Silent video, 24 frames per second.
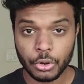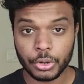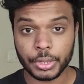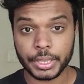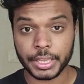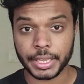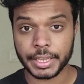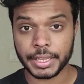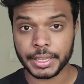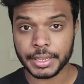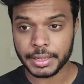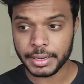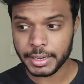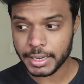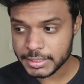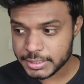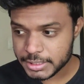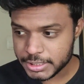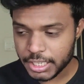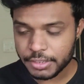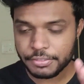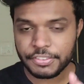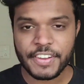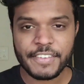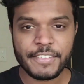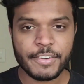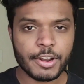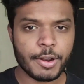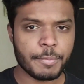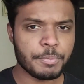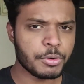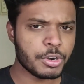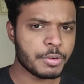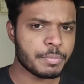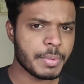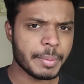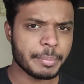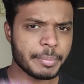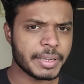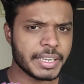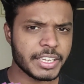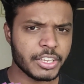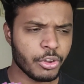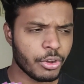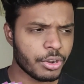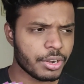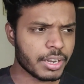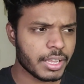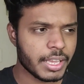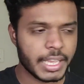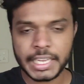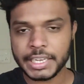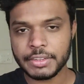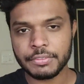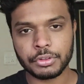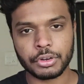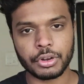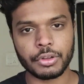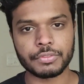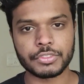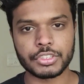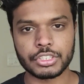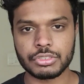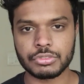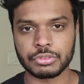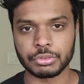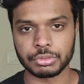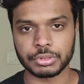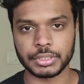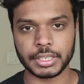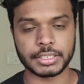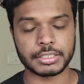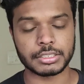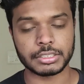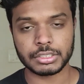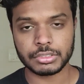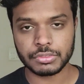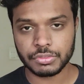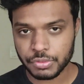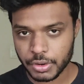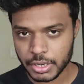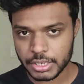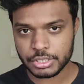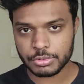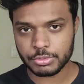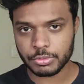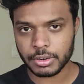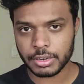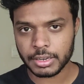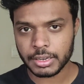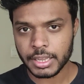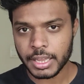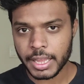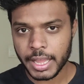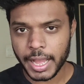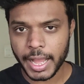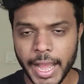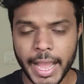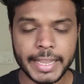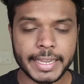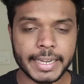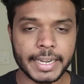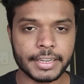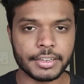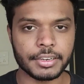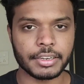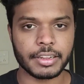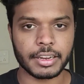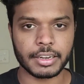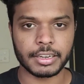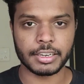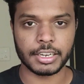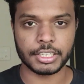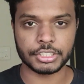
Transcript: Okay, let's say if I want to put my money on any one of these two things. First one, I get in